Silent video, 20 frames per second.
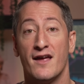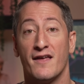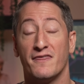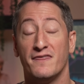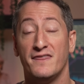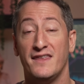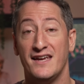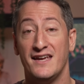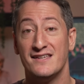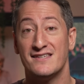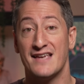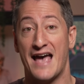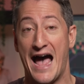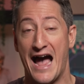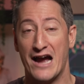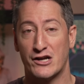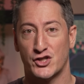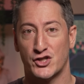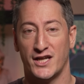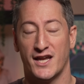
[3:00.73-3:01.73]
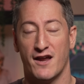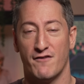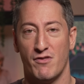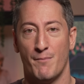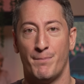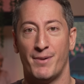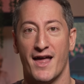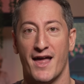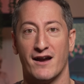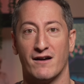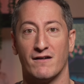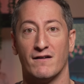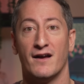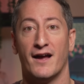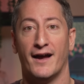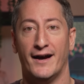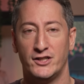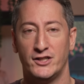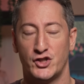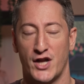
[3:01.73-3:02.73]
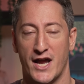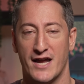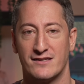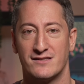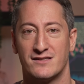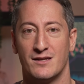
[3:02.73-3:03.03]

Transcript: these actually give the player a chance